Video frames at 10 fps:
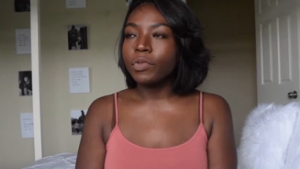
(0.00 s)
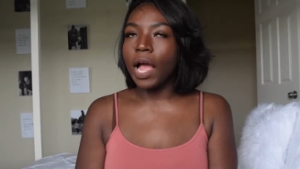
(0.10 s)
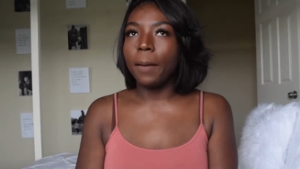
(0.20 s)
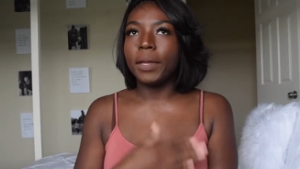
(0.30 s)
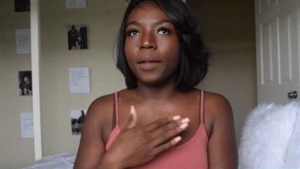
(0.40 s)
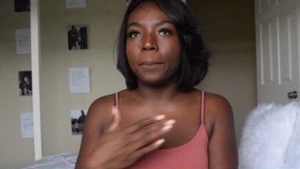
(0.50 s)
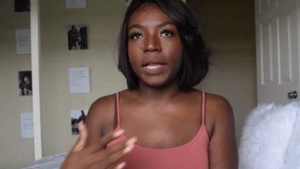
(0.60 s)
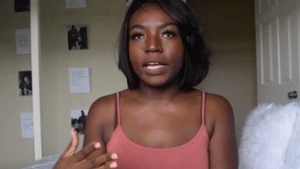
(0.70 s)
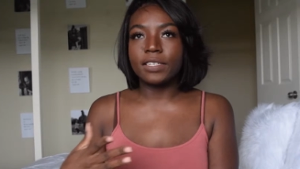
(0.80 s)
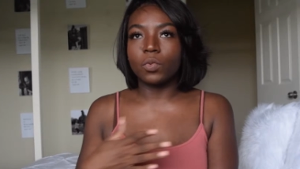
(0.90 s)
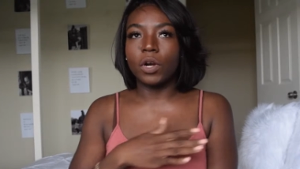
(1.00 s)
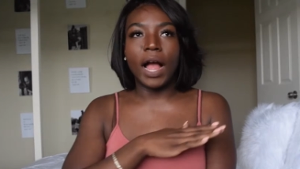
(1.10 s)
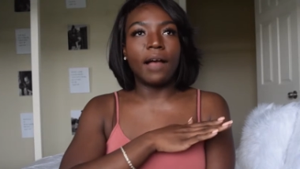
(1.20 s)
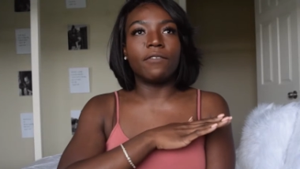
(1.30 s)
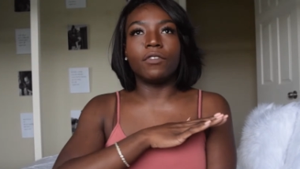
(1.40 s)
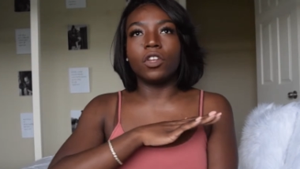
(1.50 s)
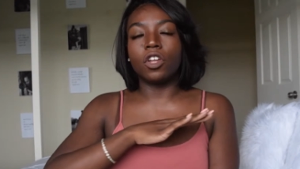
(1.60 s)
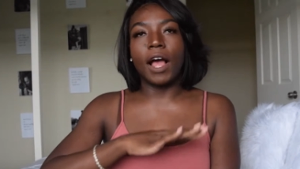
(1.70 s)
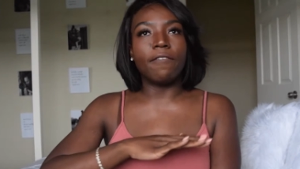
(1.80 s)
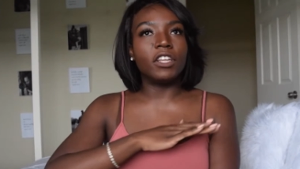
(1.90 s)
I'm in a place where
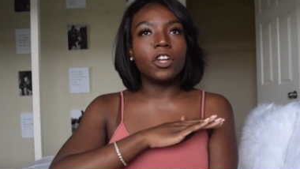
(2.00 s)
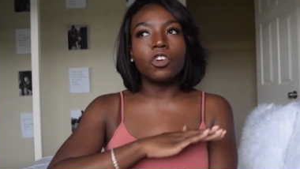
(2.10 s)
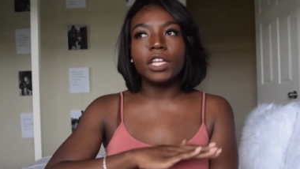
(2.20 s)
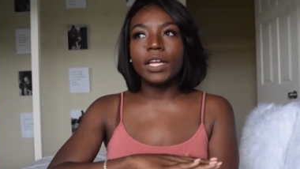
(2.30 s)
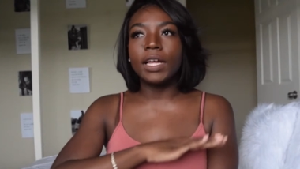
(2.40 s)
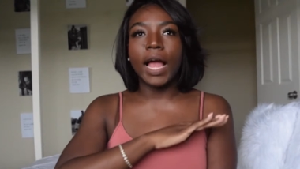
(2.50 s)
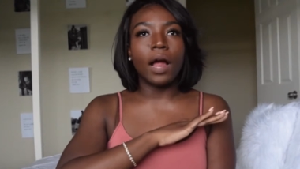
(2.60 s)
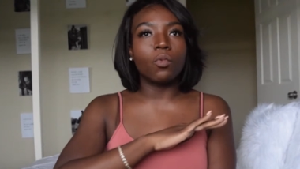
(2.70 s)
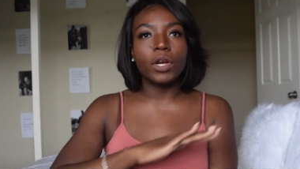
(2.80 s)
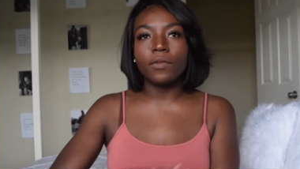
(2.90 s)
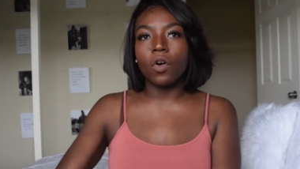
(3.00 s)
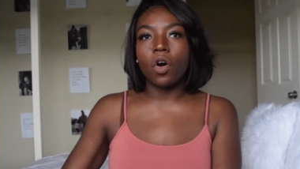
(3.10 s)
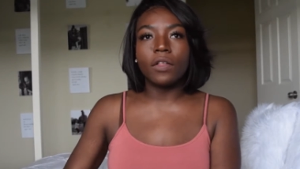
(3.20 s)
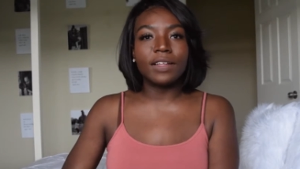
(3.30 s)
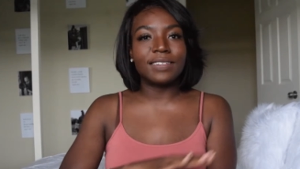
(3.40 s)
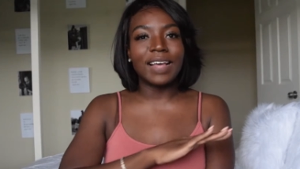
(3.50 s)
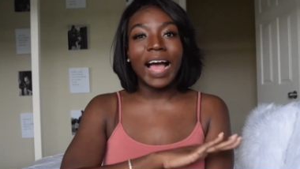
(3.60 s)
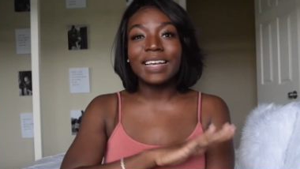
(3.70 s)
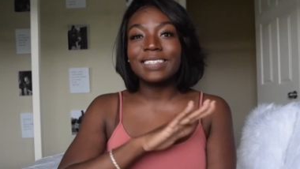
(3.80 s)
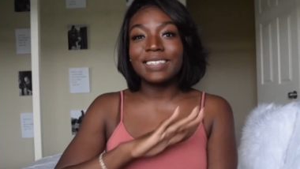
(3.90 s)
I've literally got rid of all the
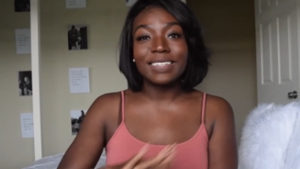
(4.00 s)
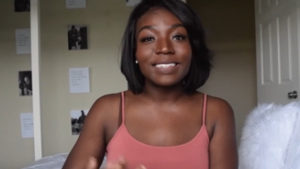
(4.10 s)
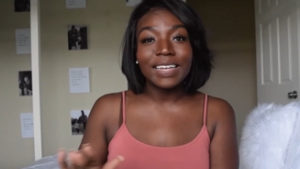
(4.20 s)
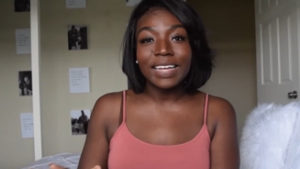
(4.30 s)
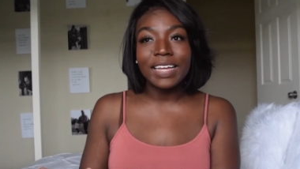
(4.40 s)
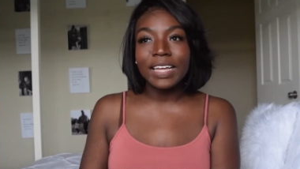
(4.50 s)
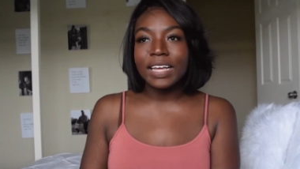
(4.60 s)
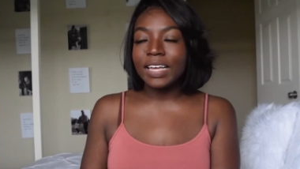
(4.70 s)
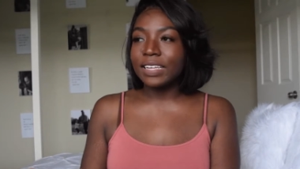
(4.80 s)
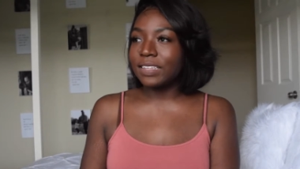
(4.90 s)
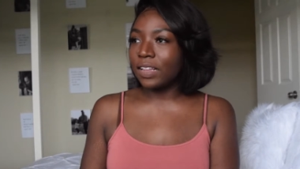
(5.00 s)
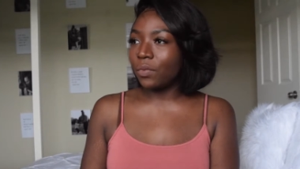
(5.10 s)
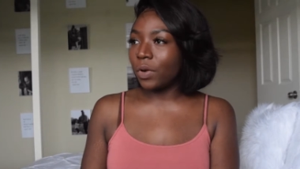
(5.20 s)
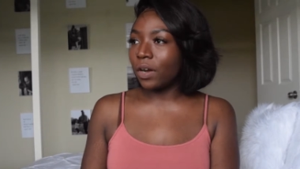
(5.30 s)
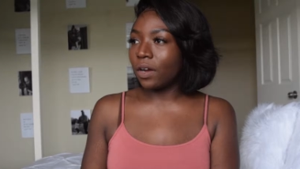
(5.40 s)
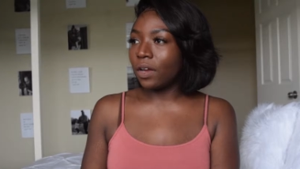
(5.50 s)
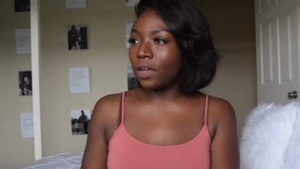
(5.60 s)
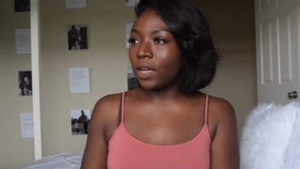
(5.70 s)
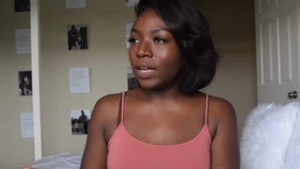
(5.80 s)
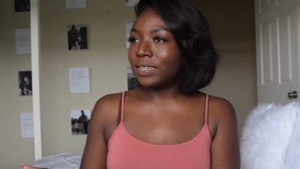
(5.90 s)
toxicity. Is that the word?
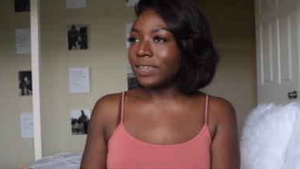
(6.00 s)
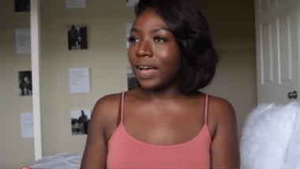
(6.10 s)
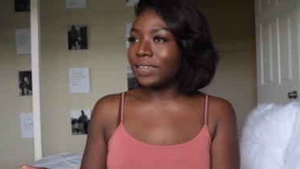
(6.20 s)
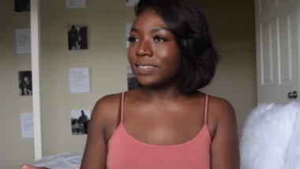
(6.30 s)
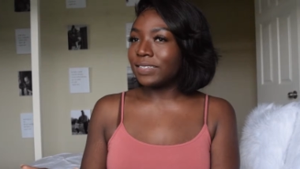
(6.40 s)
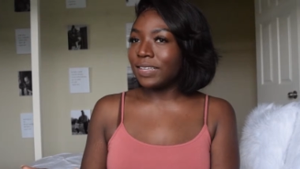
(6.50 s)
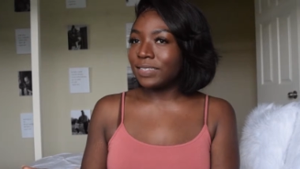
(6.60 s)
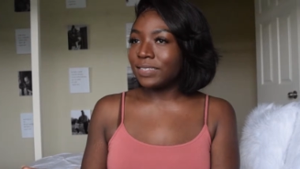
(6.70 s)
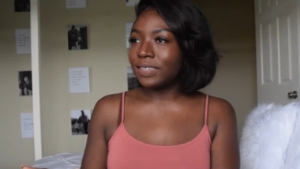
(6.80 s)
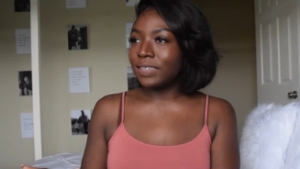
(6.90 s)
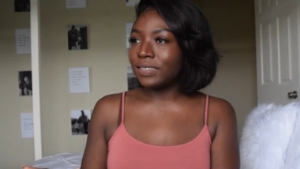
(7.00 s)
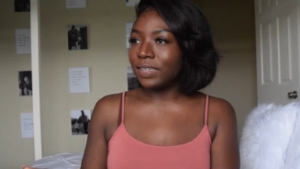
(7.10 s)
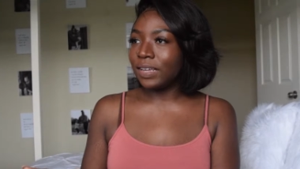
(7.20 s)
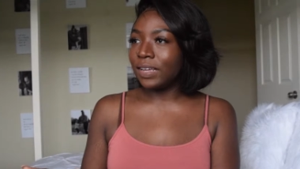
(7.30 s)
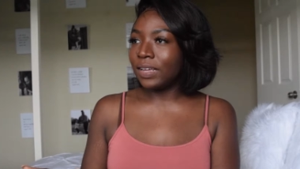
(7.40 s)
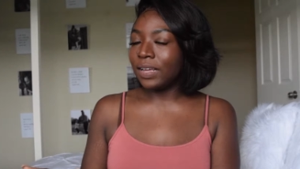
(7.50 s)
Toxicity.